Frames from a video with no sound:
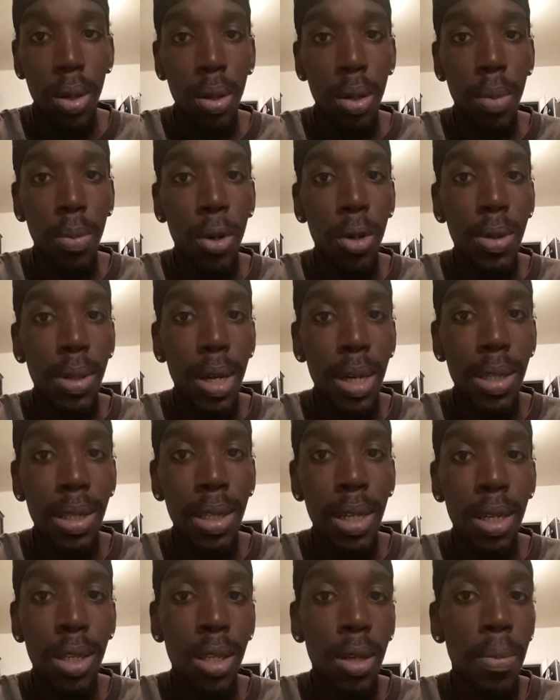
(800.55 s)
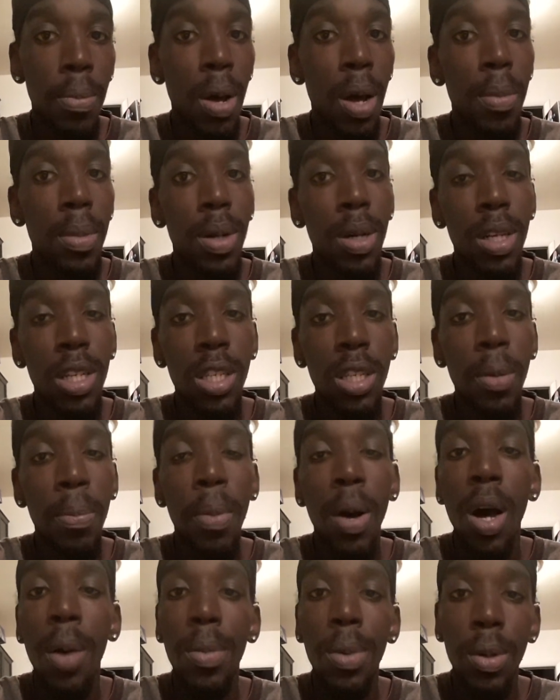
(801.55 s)
The Most High said it's
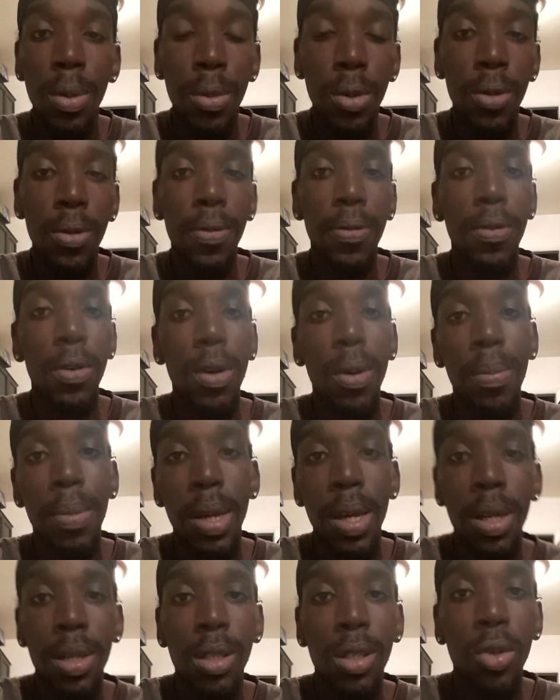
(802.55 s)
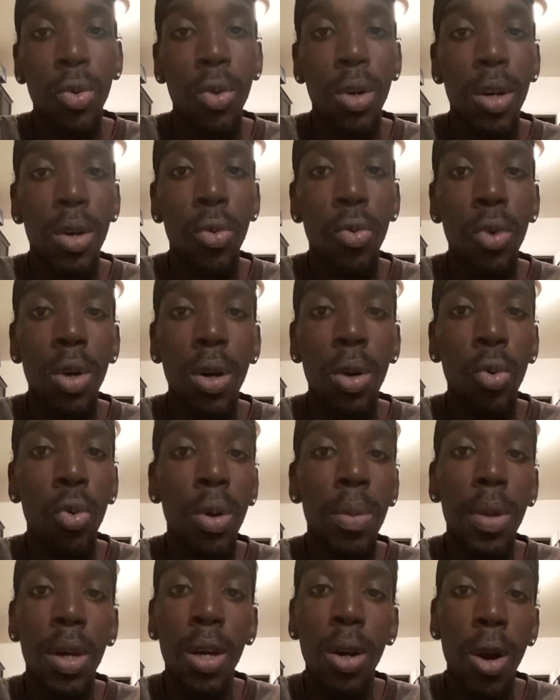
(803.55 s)
abominable for a man to wear a
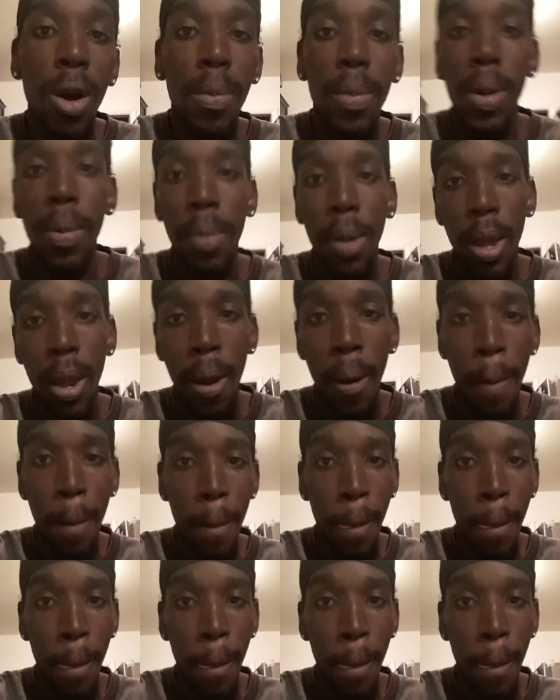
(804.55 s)
woman garment, man,